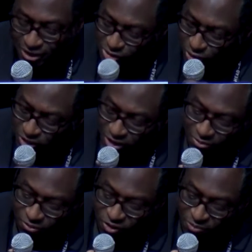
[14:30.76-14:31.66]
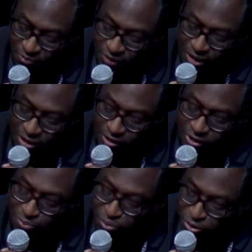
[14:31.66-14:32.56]
does not come from
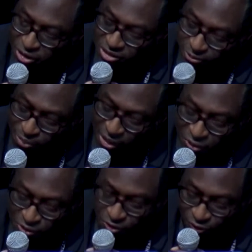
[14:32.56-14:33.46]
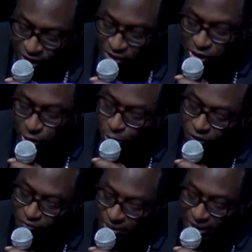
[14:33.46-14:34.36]
the presupposed virtue
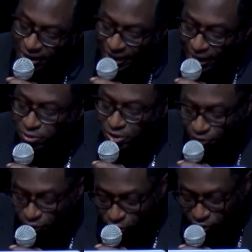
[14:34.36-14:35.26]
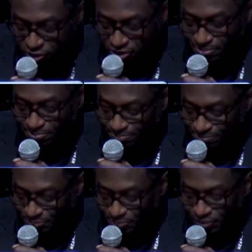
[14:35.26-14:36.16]
of being a counter-futurism,
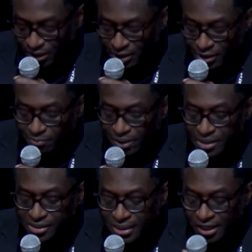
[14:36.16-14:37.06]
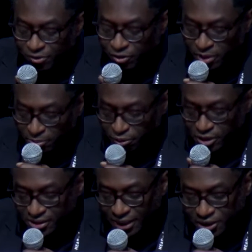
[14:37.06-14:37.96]
but instead from an
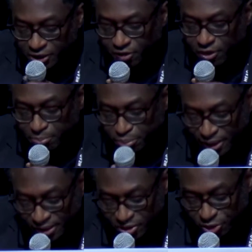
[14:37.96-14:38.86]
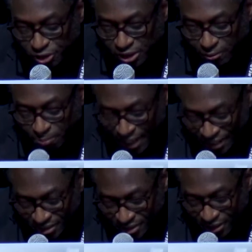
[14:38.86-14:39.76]
appreciation of the predatory
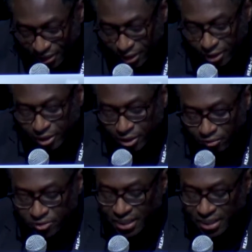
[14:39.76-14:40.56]
capacity of